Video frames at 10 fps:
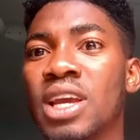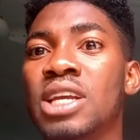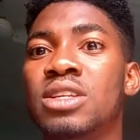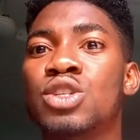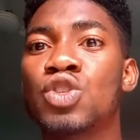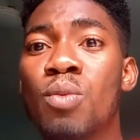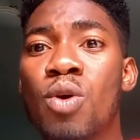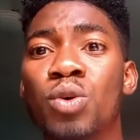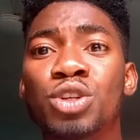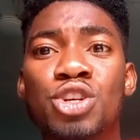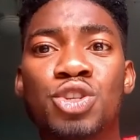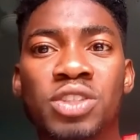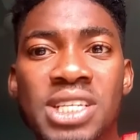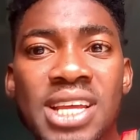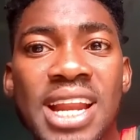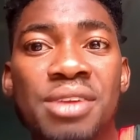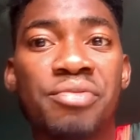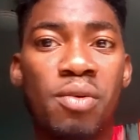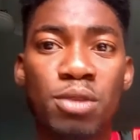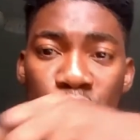it is someone who just suggested that
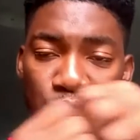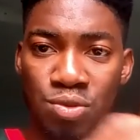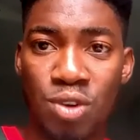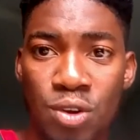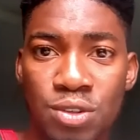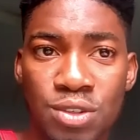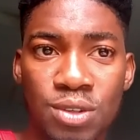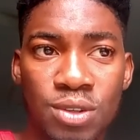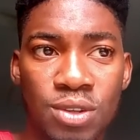information to us.